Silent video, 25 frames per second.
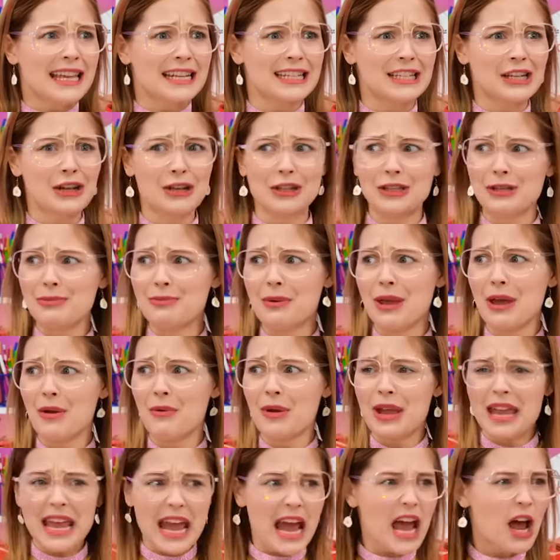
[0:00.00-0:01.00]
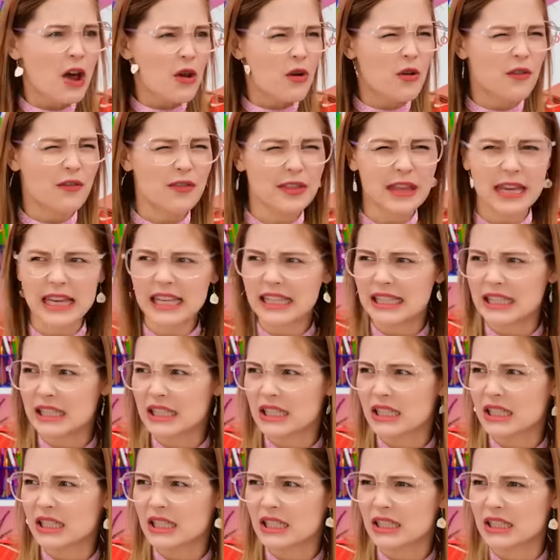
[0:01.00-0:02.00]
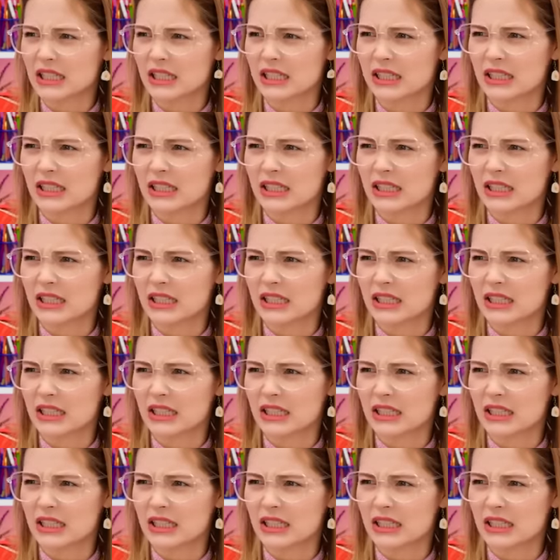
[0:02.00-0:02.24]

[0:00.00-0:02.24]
There's gotta be a way out of this!